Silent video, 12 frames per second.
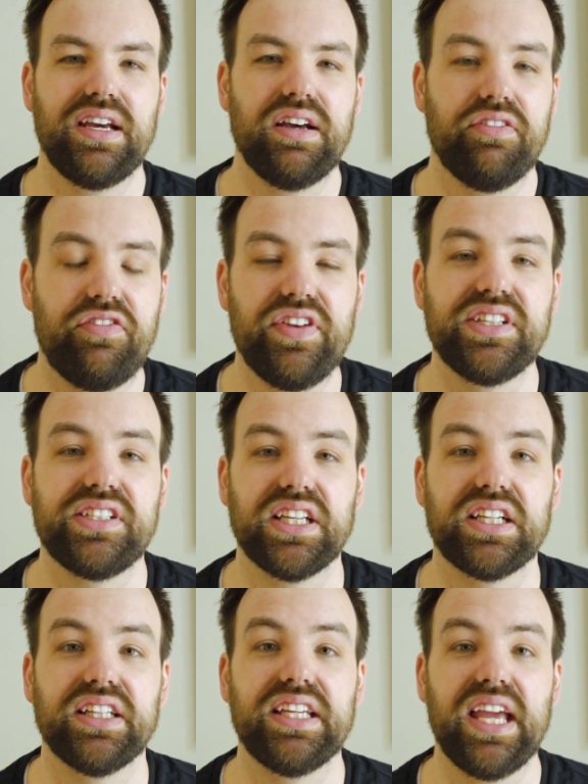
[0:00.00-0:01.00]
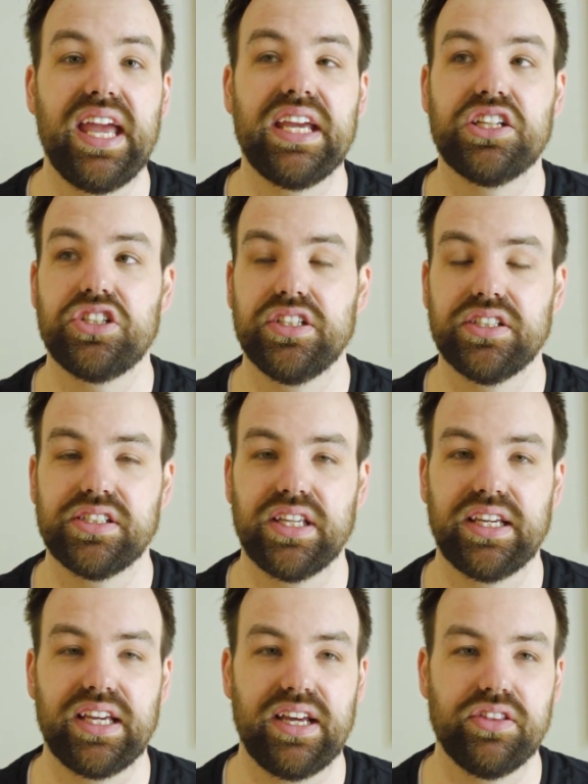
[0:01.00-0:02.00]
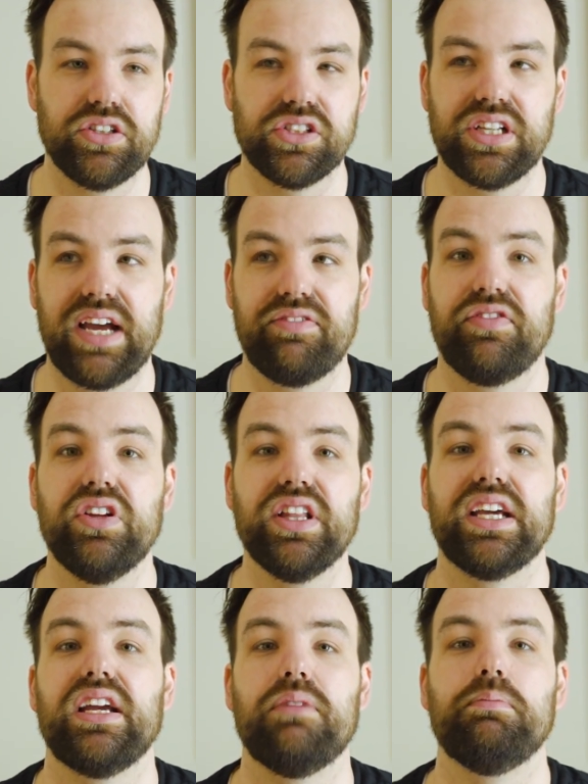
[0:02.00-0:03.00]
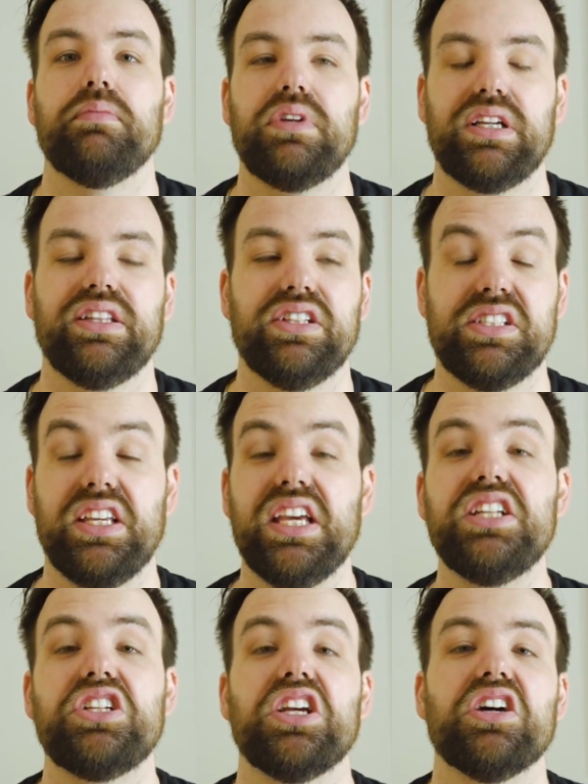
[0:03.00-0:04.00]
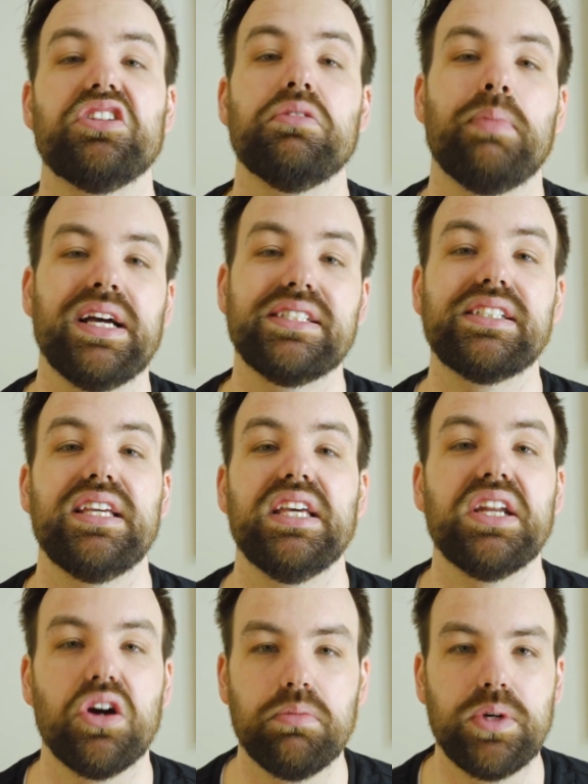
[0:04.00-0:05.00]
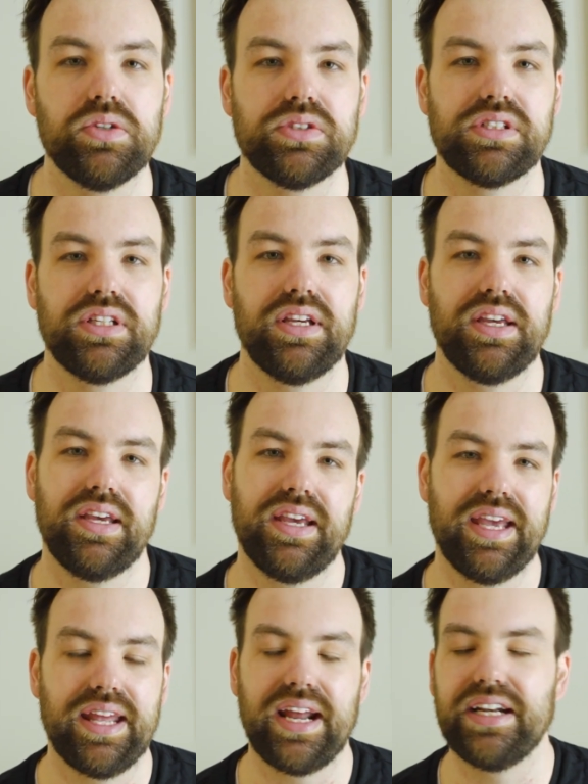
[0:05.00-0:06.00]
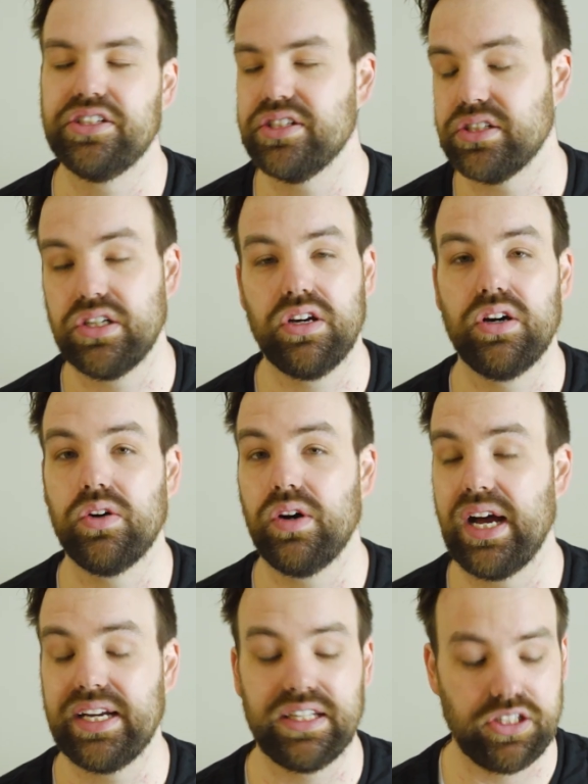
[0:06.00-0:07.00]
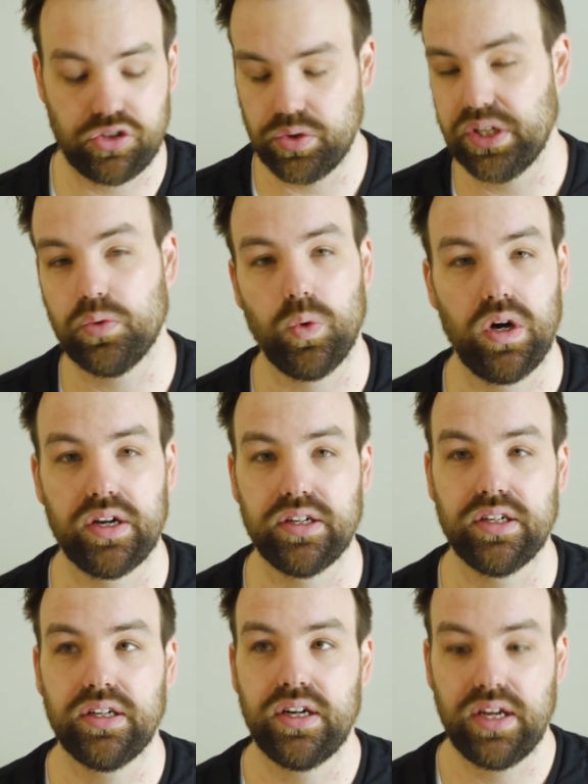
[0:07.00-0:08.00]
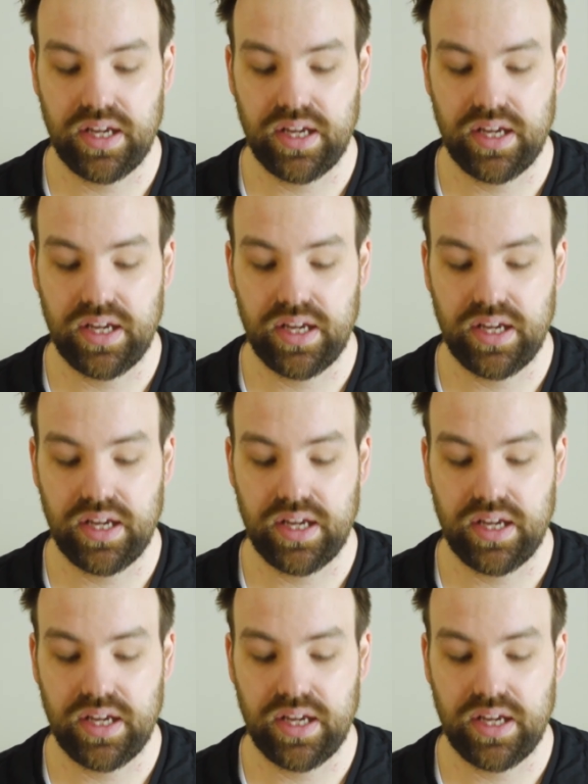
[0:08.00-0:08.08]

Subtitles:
physically anxious. Like I feel like it's itching under my skin almost. And I just know I need to drink water.